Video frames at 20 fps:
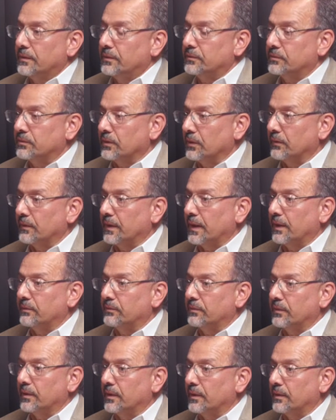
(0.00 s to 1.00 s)
so
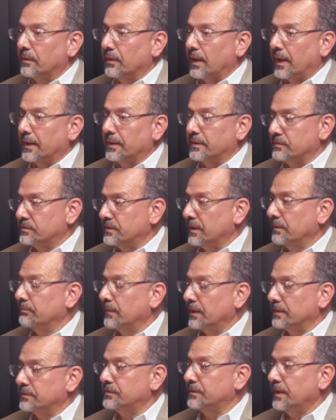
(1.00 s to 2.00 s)
that I can send
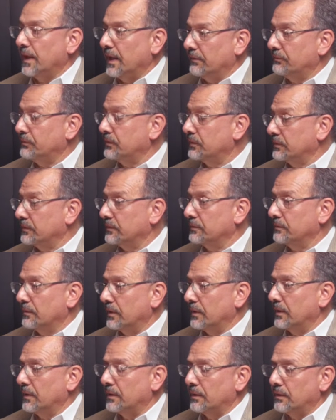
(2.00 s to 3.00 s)
my staff to
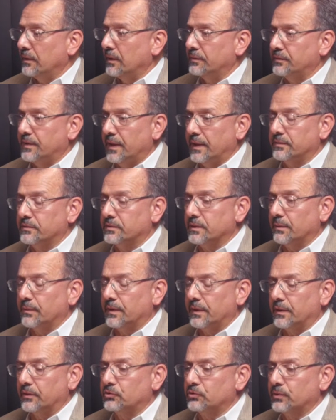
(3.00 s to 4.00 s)
attend some of
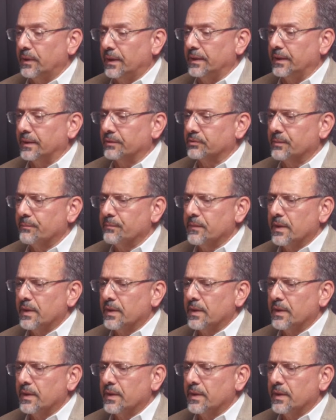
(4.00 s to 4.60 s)
their trainings.